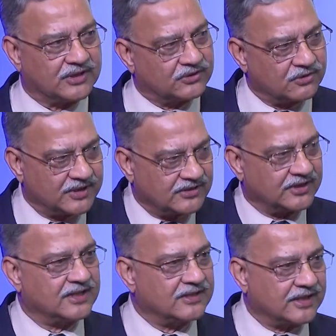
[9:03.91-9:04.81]
He's already
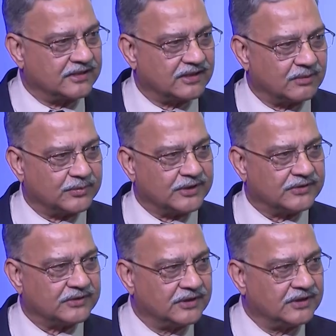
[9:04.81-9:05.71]
sitting inside the
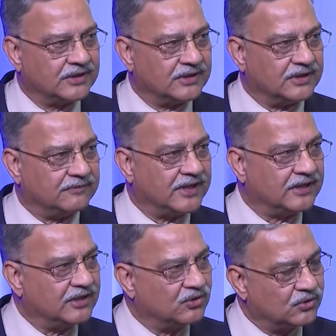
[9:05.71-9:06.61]
companies. In
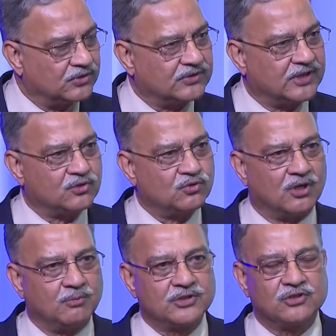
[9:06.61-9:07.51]
fact, he knows as to
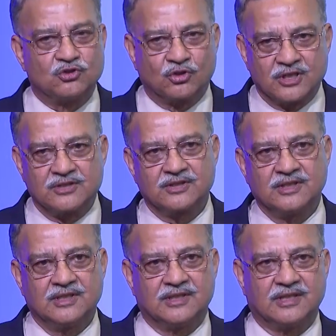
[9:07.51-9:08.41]
how much insurance
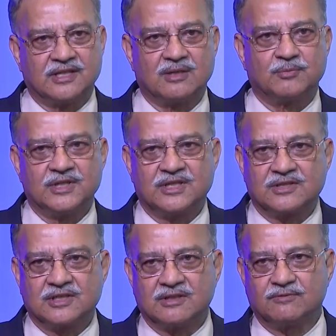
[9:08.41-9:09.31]
that company has
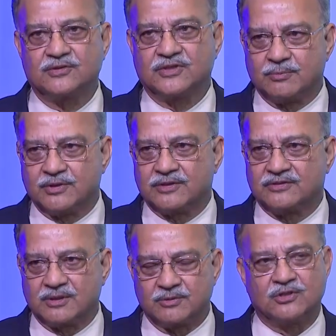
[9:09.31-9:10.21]
taken for
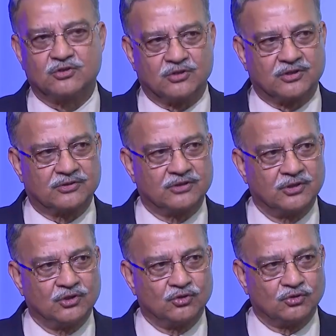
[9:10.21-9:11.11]
cyber insurance.
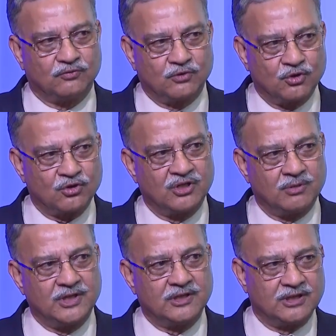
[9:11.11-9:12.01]
So if you go to
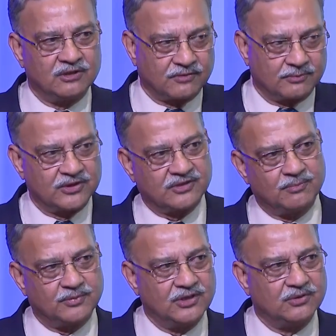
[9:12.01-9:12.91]
him, he'll tell you from this
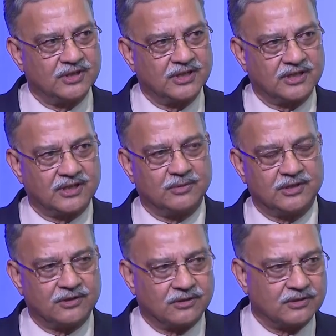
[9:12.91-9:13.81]
company, you can get $10
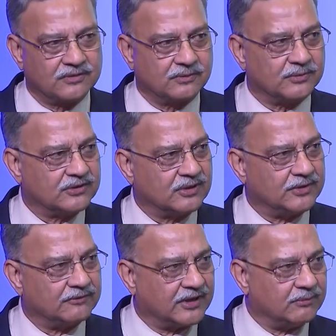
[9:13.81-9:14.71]
million, from this
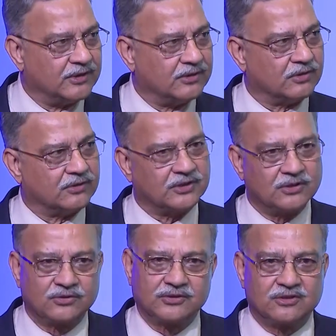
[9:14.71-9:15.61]
company, $5 million. He
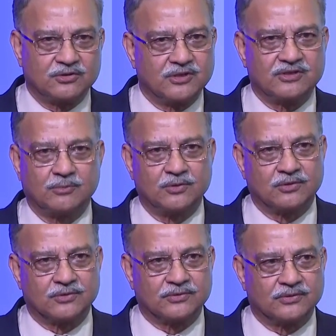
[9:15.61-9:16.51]
knows the insurance
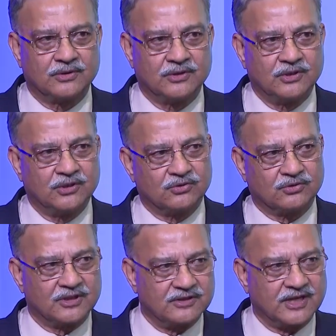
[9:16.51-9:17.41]
amount also.
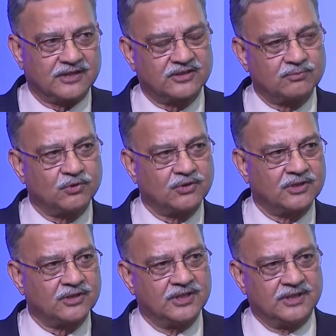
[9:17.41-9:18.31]
So there is the access
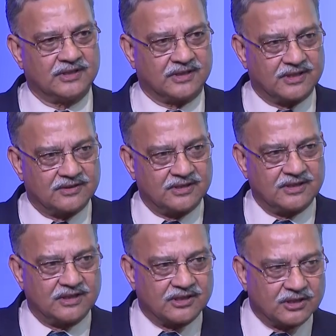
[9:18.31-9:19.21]
broker, there is
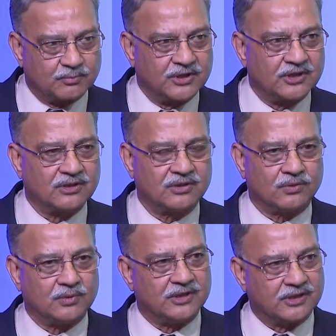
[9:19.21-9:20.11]
the encryptor
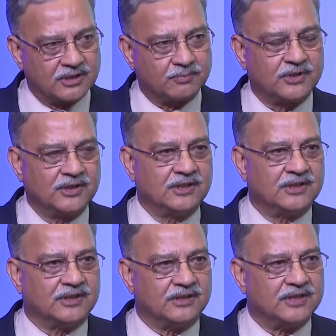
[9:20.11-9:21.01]
who will encrypt
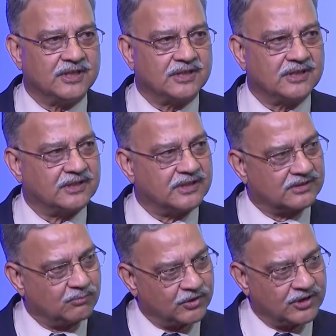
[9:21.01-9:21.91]
the data, there is
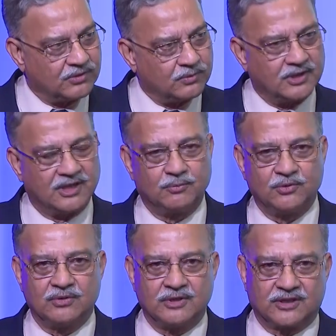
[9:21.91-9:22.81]
somebody who will help
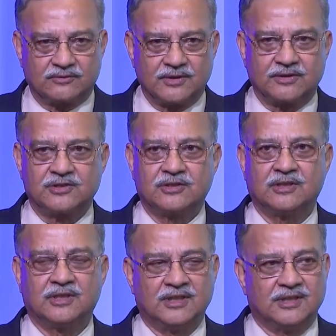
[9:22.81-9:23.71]
you in
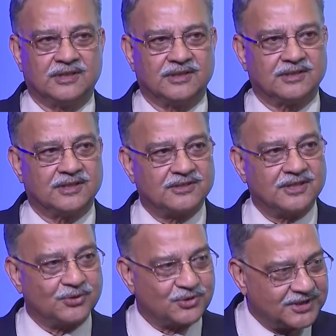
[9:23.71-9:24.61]
exfiltration, there is a
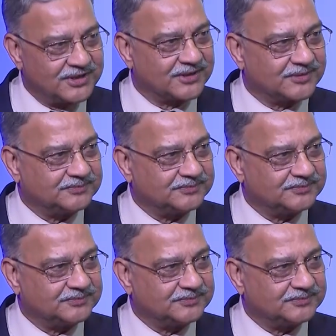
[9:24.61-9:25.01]
negotiator.